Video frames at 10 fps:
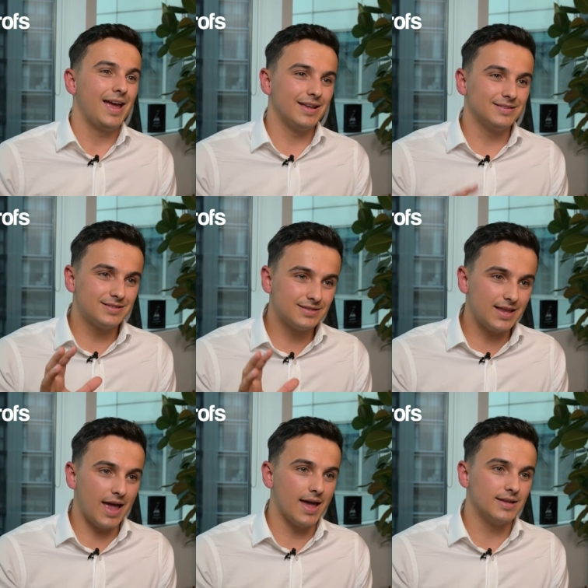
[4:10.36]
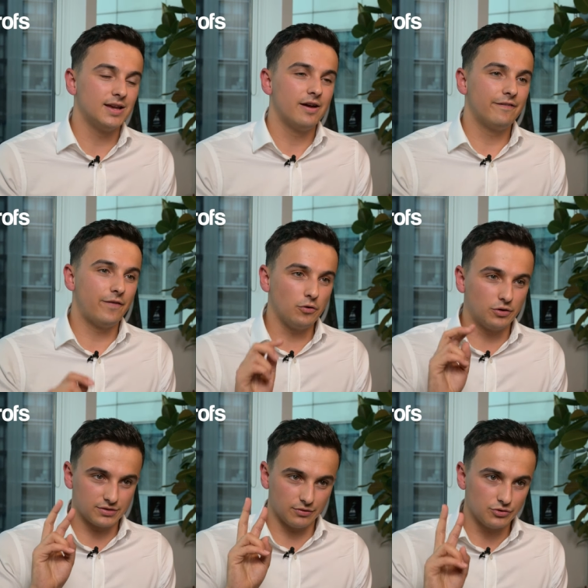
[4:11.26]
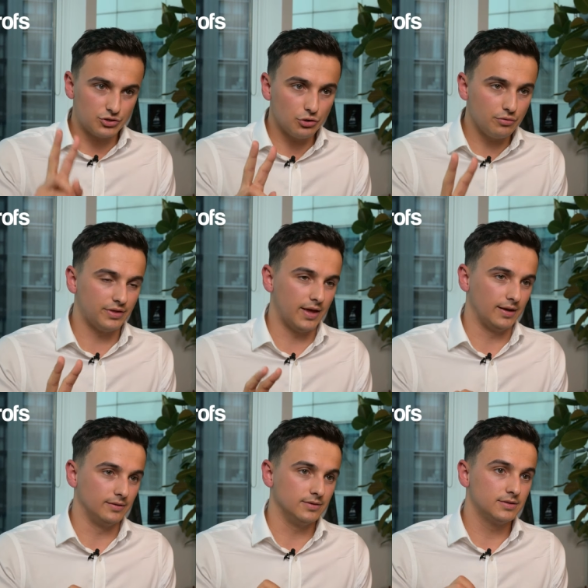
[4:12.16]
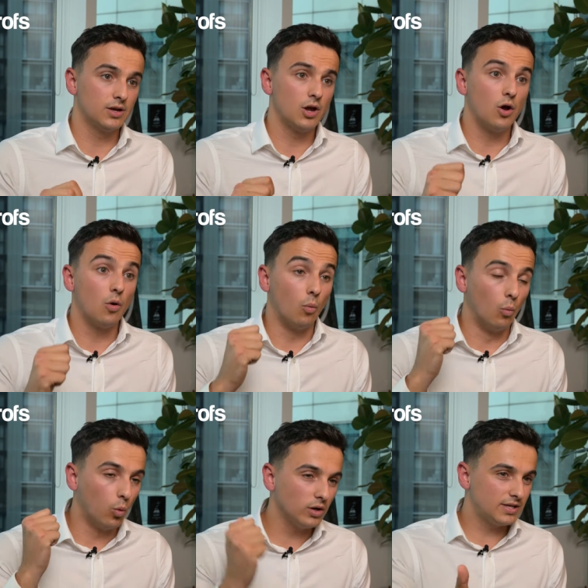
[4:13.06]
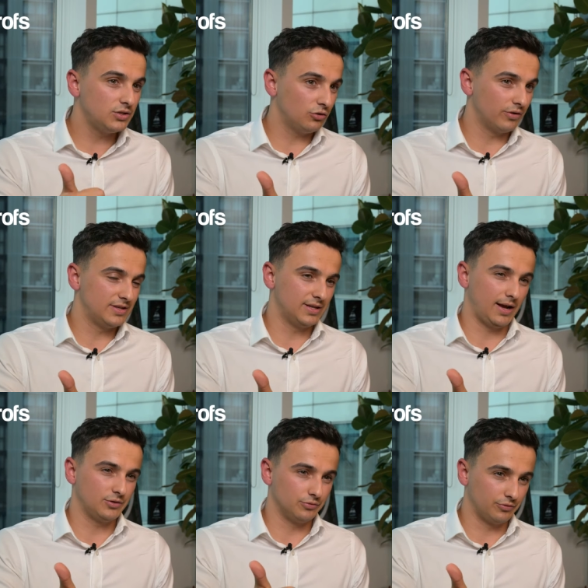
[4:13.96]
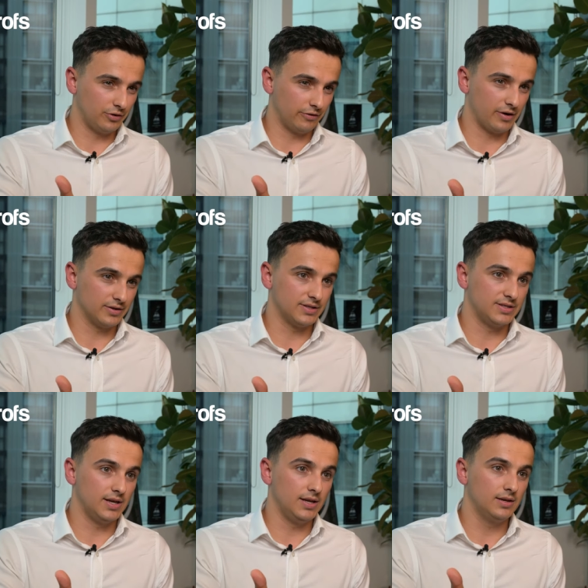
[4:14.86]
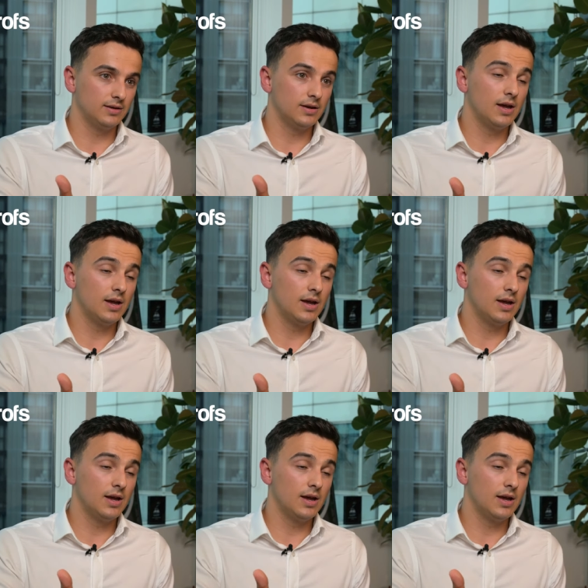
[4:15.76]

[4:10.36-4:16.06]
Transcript: Instead, focus on two things what is your intellectual curiosity,